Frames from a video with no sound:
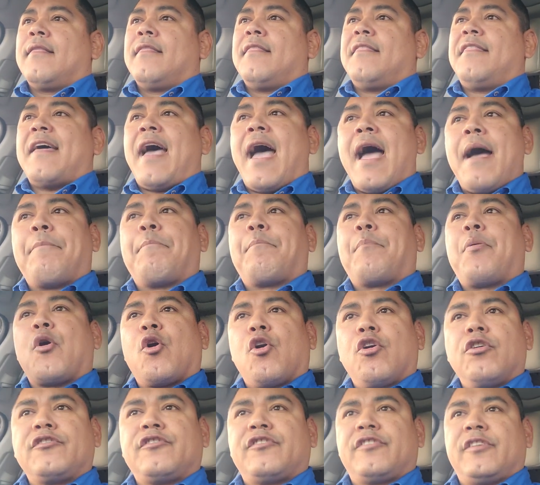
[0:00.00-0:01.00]
that
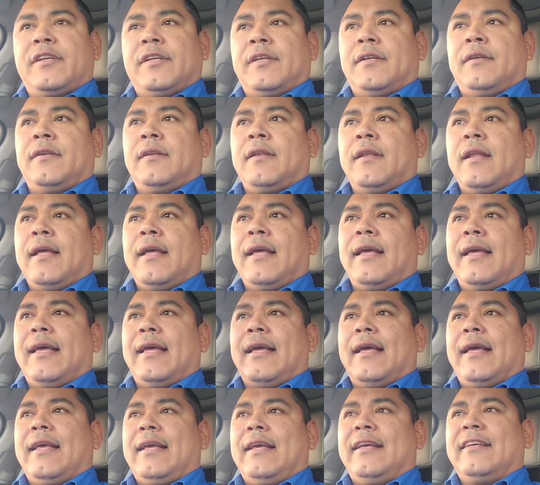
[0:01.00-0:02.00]

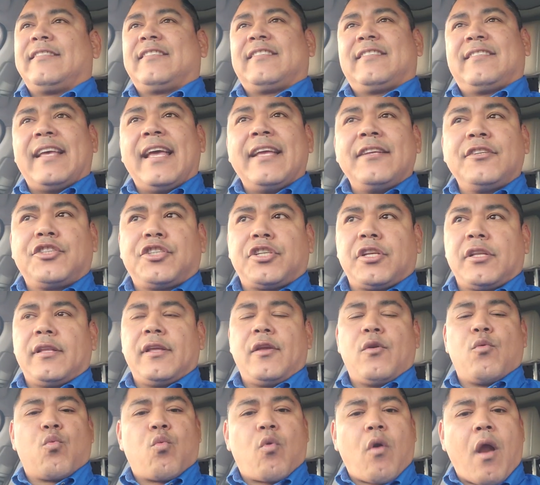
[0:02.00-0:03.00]
person
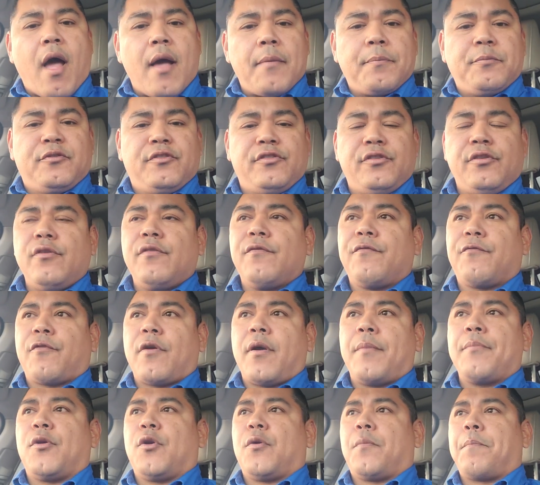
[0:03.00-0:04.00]
essentially robs you
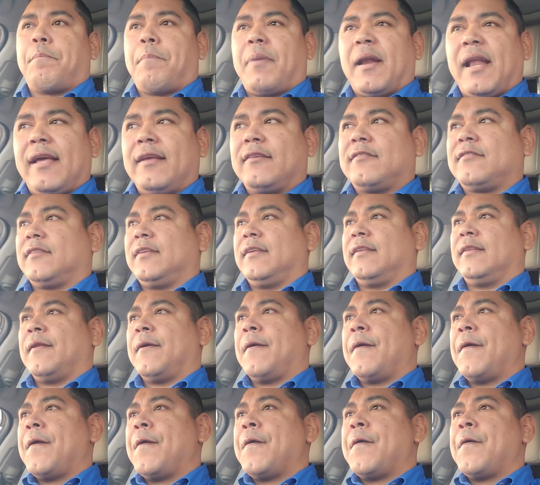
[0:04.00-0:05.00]
from your blessing.
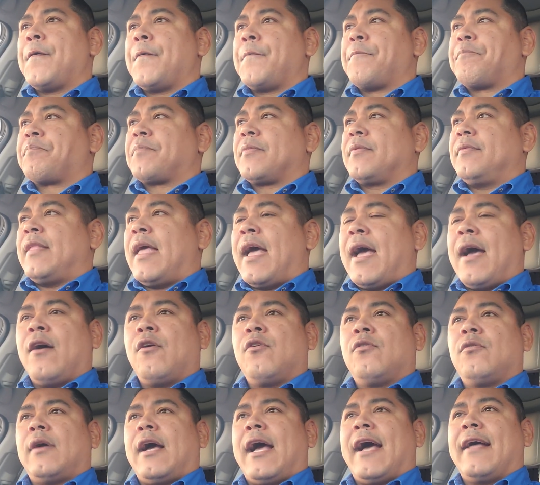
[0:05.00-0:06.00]

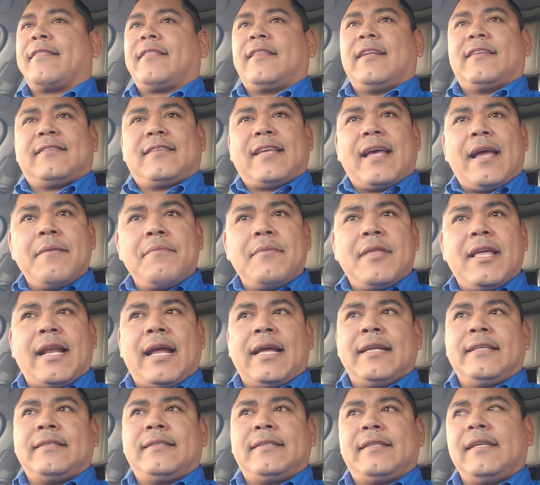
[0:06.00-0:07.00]
Now, at the time that
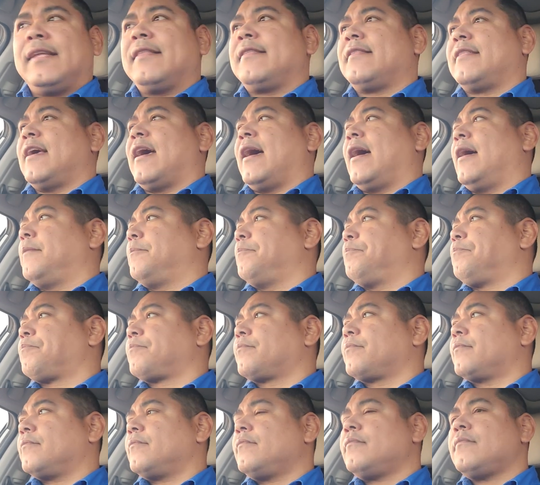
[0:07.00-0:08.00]
I did that,
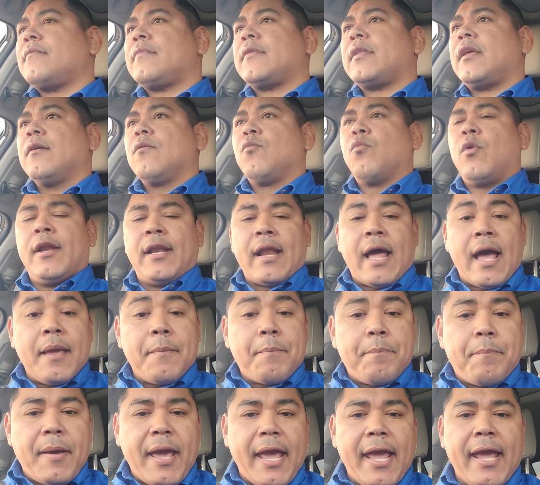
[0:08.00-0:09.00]
when I
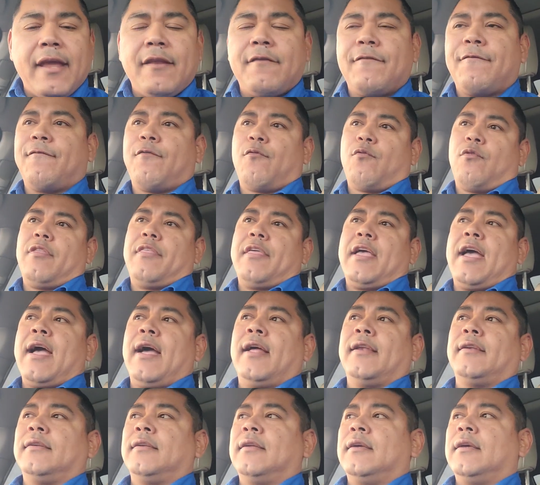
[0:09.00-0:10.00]
paid for
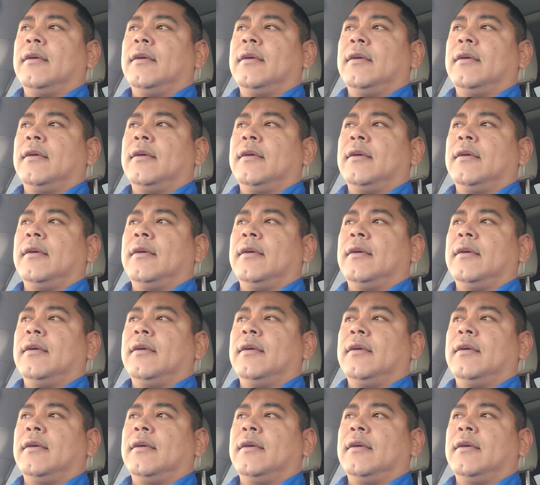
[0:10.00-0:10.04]
that